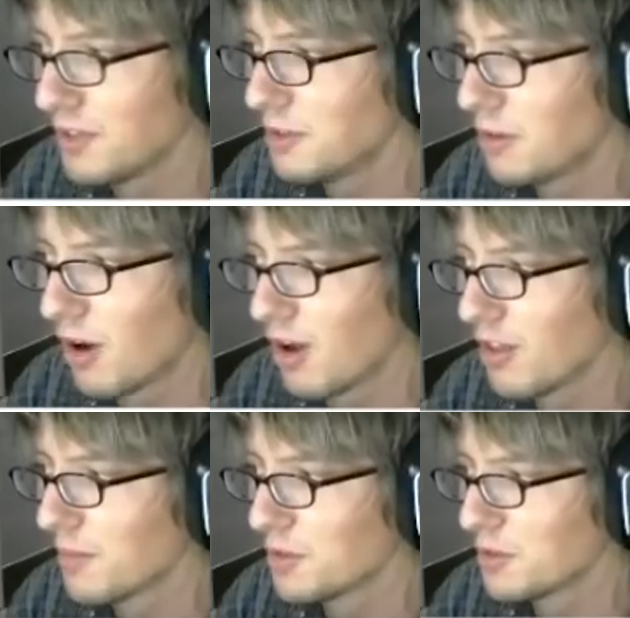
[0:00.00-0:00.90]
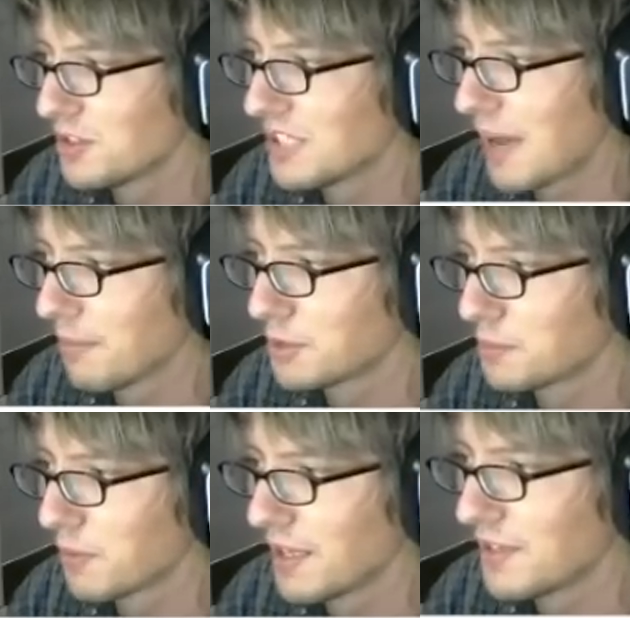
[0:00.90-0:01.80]
You know all the most
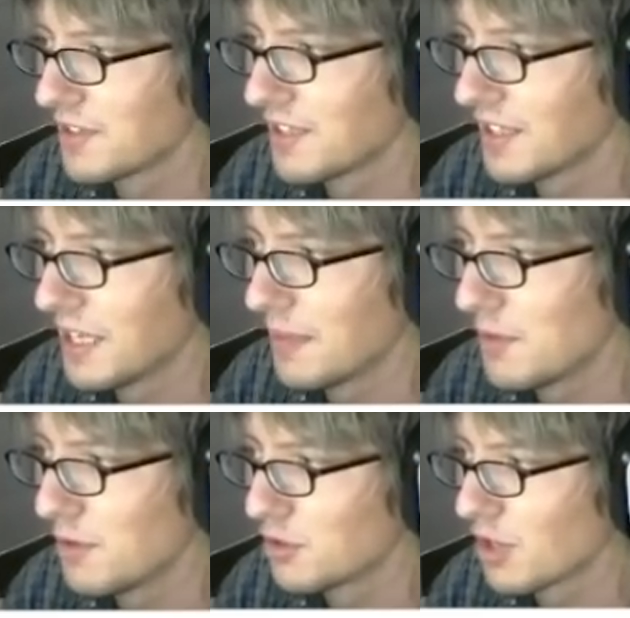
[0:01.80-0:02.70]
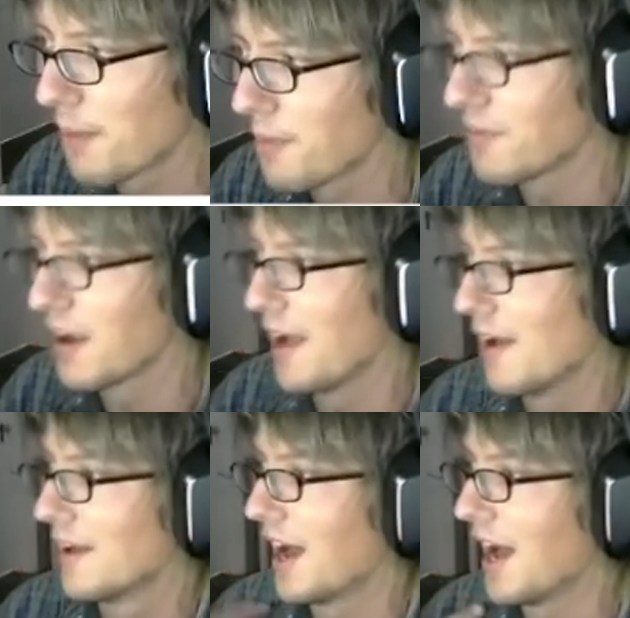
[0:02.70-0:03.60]
established brands in the game use Shopify.
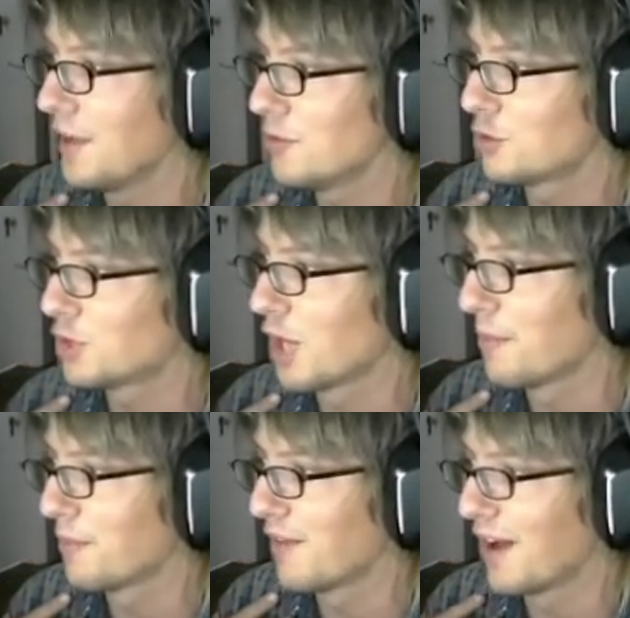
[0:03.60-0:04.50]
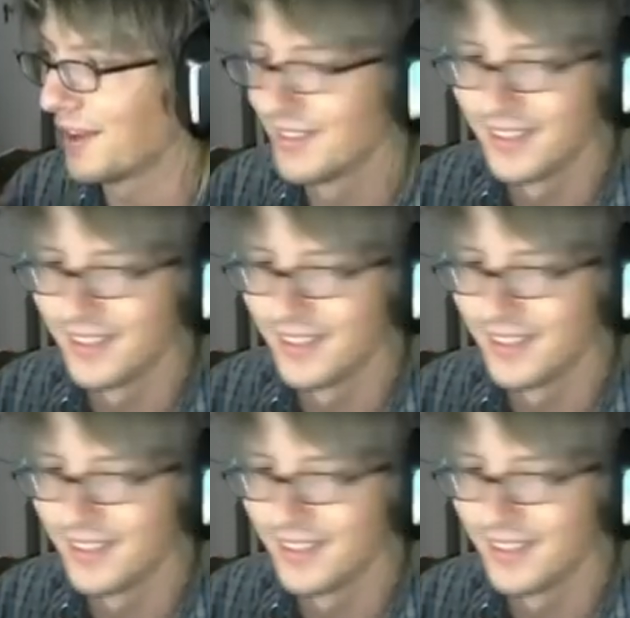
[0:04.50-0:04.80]
I use Shopify.